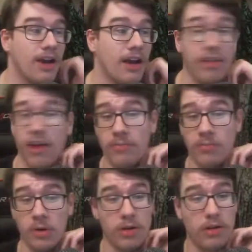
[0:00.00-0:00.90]
I love
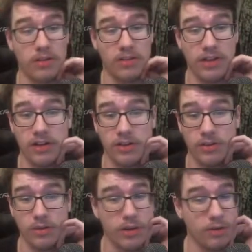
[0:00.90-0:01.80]
Murlocs. They are
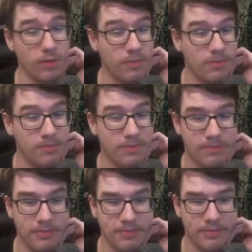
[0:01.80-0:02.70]
so cute.
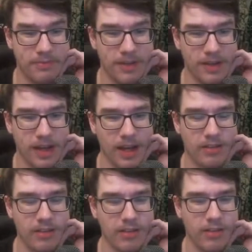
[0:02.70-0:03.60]

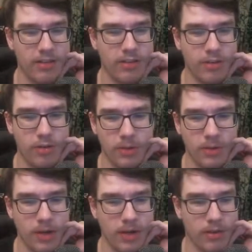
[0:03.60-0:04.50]
It's just a
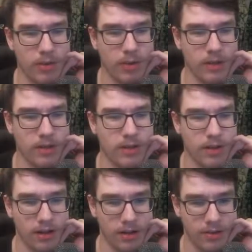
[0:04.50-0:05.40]
stupid way to win
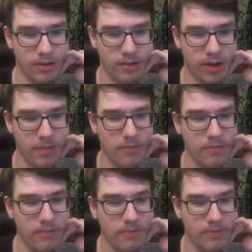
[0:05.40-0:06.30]
a lot of the time.
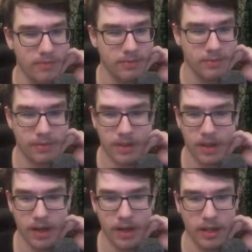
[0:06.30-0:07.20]
Like,